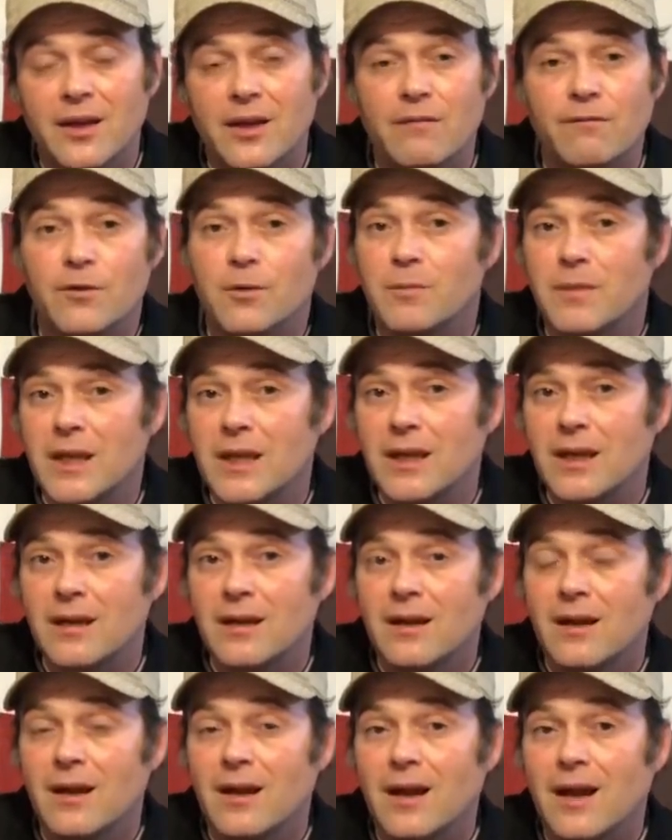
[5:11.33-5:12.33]
And for
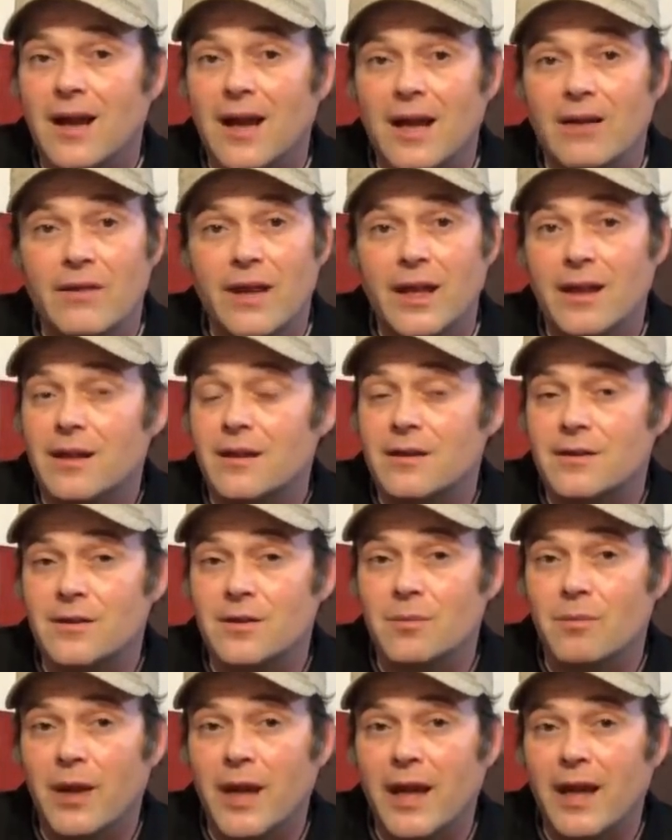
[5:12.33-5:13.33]
me, I've added it
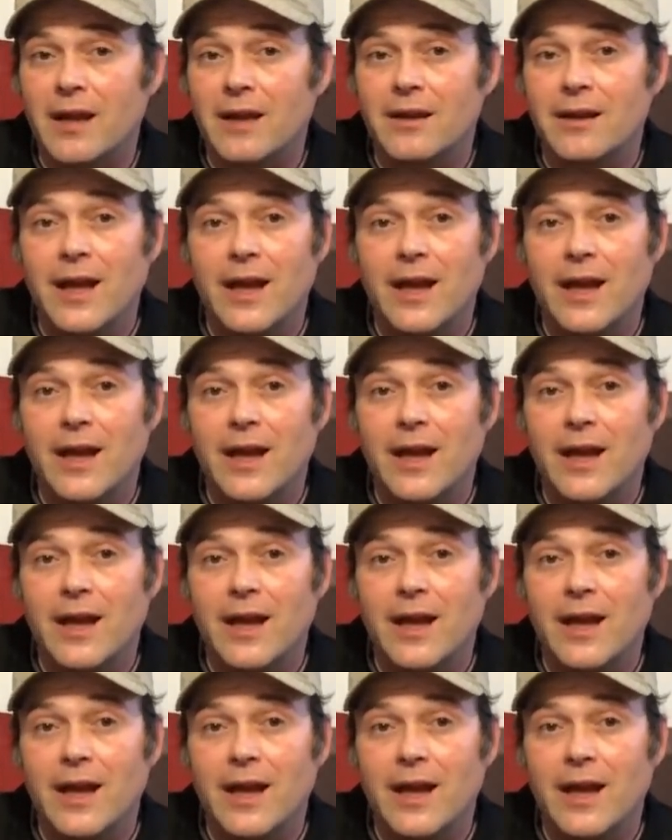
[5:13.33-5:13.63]
to the bag.